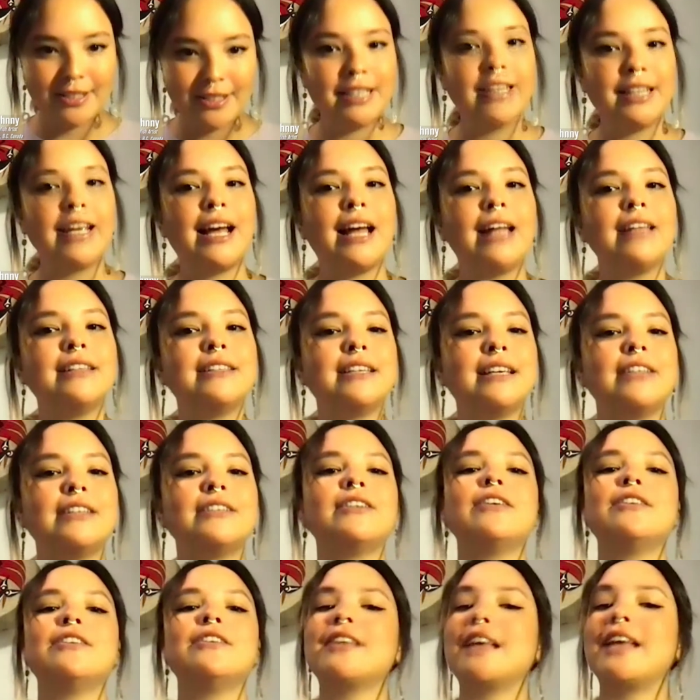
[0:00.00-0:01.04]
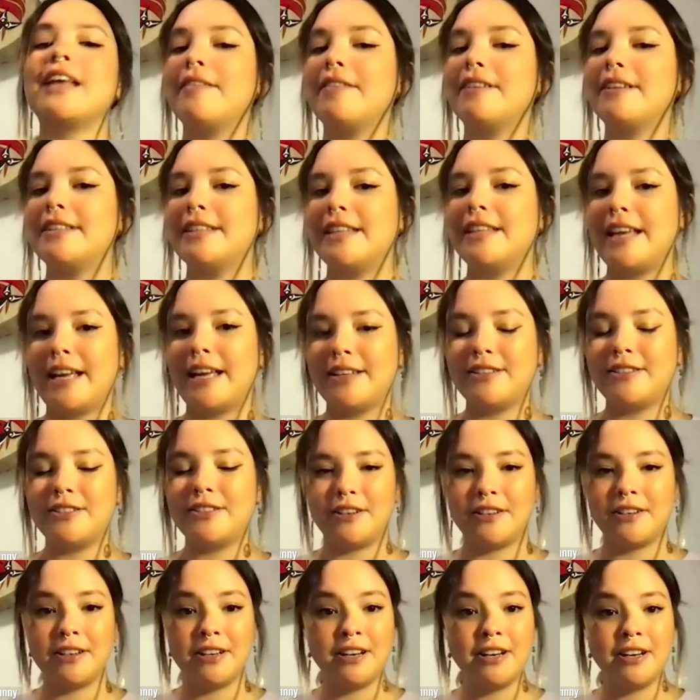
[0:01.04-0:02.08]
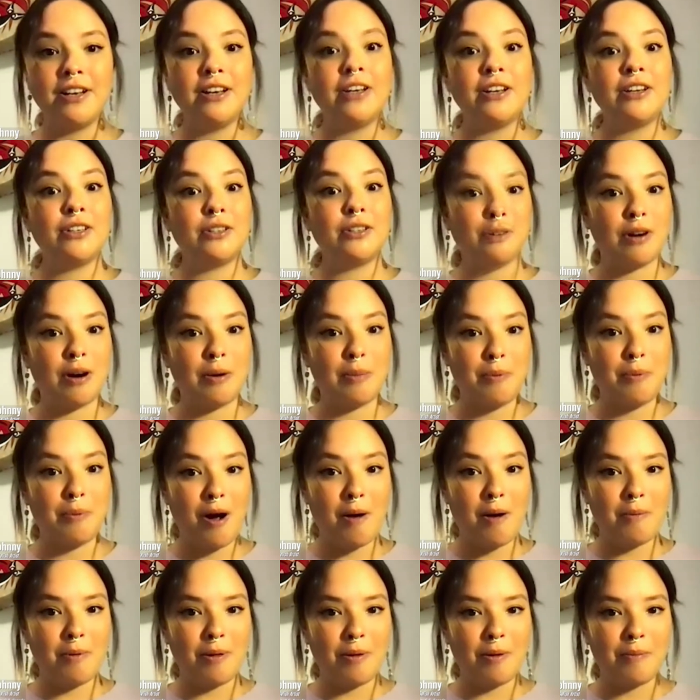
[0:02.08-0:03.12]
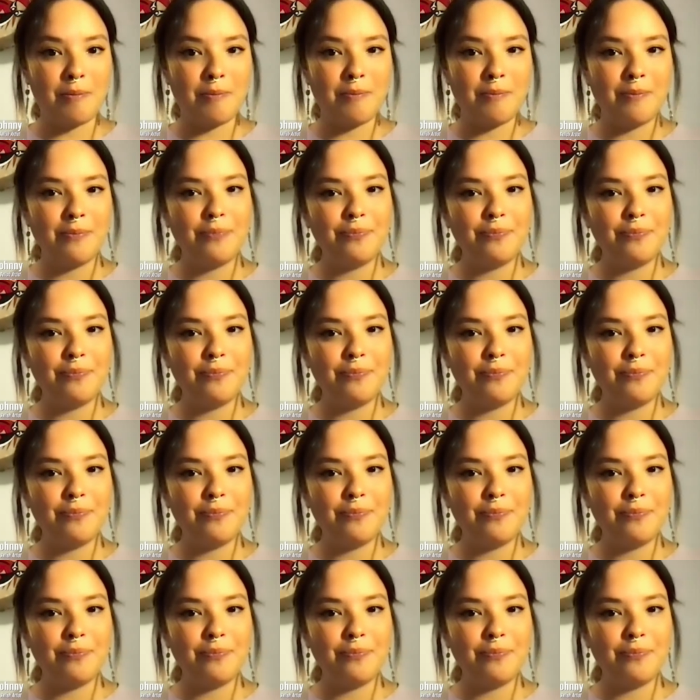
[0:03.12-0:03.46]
and the ancestors gave us the answer to our problem.